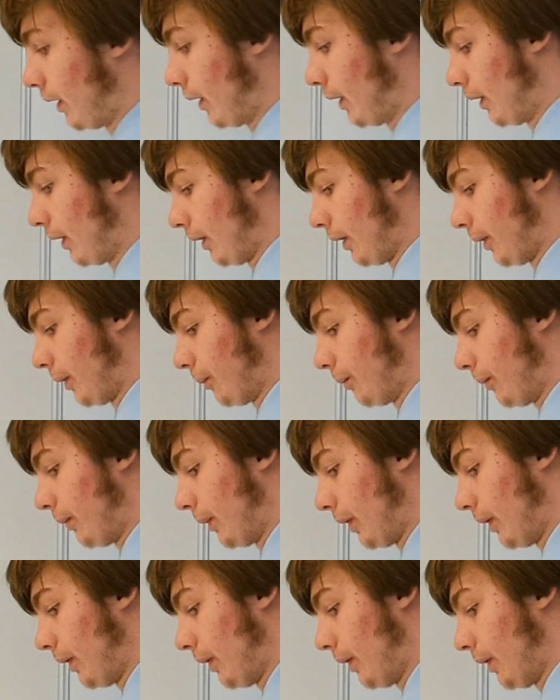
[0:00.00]

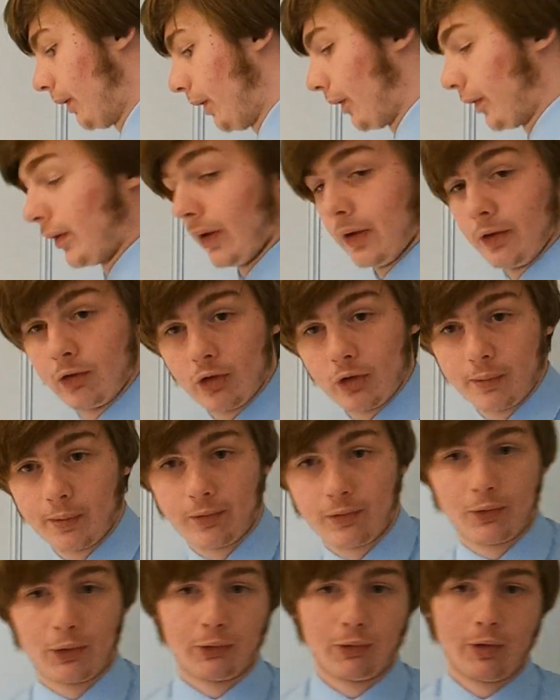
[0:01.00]
okay, just
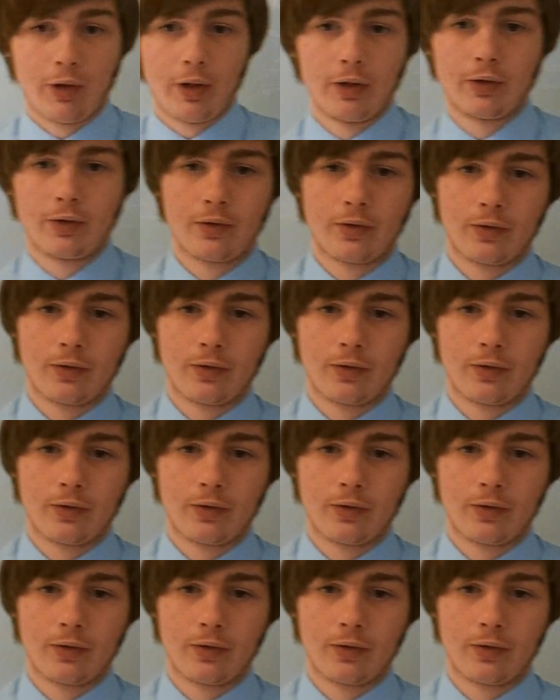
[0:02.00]
before that,